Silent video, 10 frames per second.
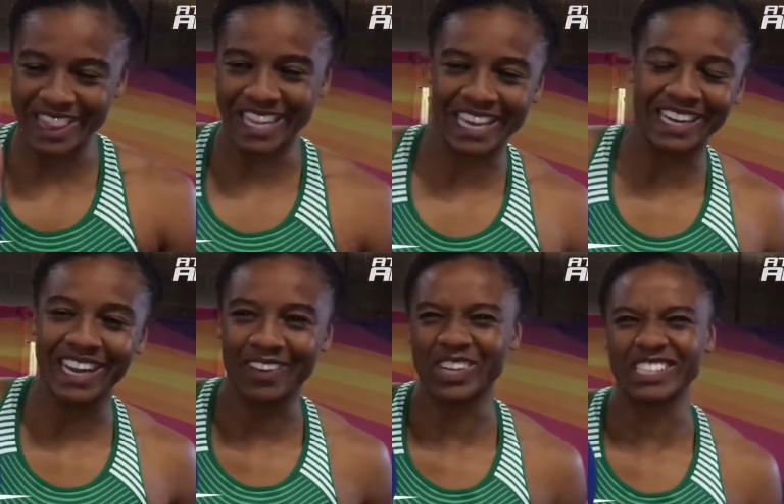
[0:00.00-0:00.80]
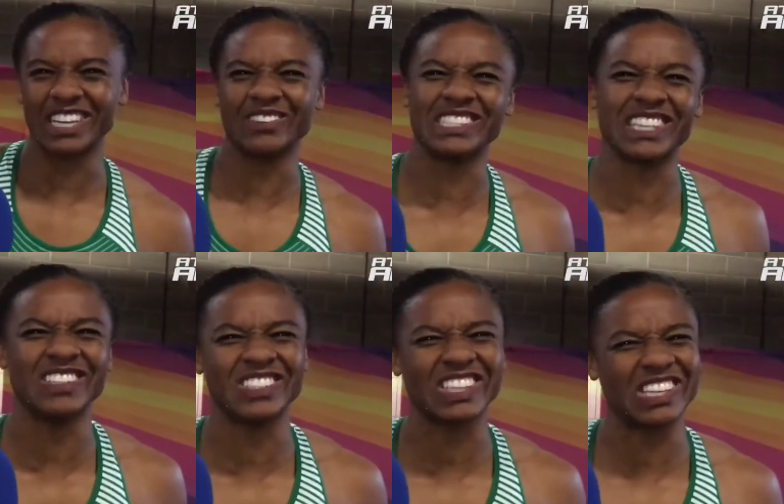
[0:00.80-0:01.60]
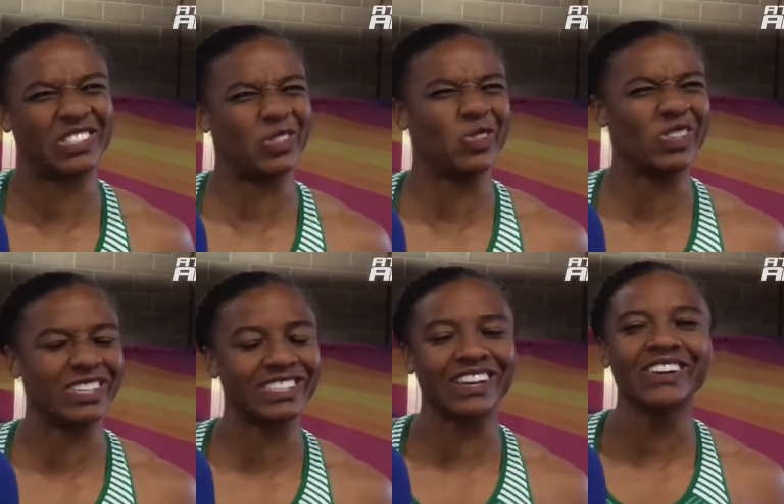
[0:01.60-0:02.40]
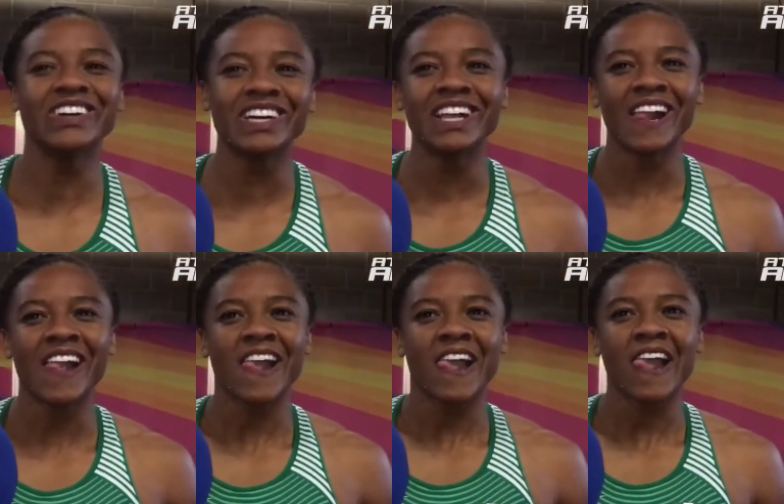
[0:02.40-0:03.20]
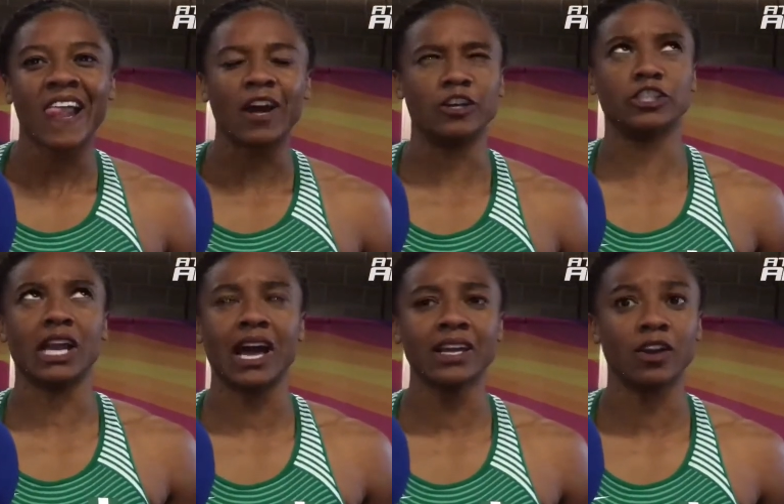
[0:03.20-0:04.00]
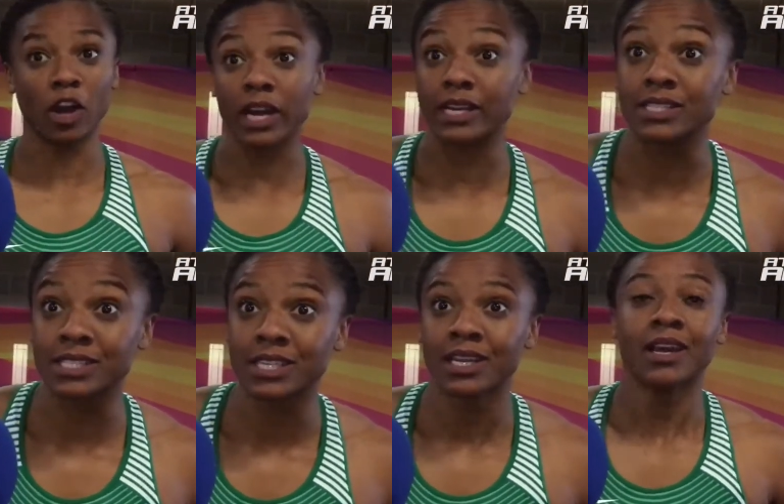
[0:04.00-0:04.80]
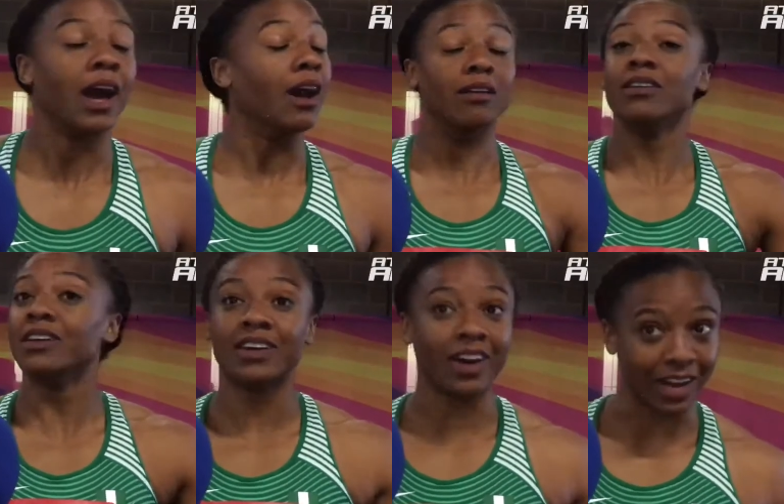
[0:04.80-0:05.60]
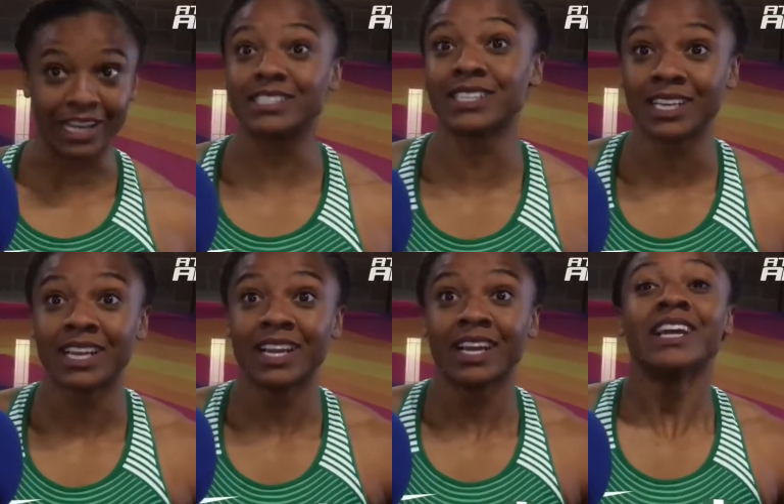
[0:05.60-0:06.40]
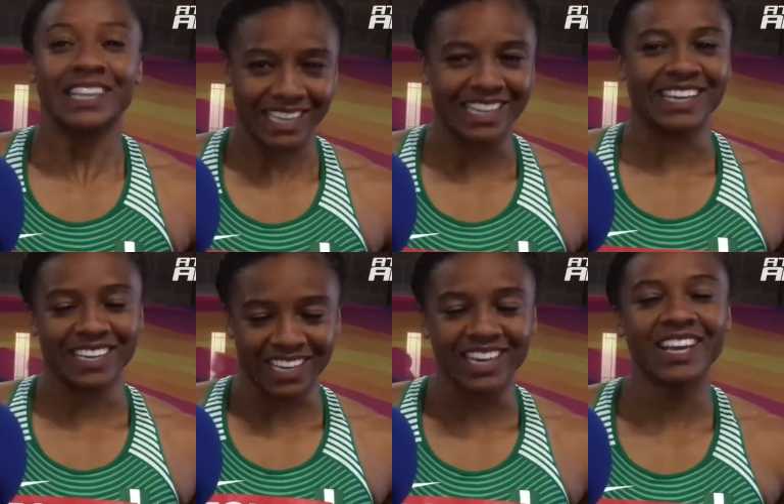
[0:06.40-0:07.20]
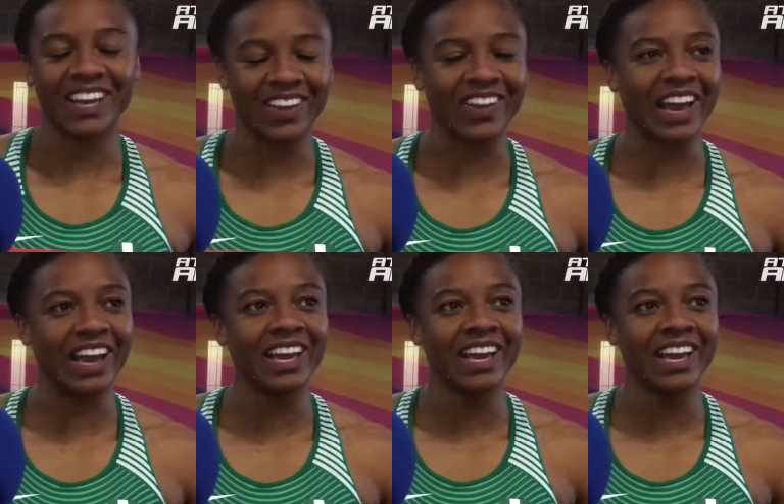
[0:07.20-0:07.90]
and then Africa Champs is not until like June or so, or July, August. Oh, August. Yeah. Okay.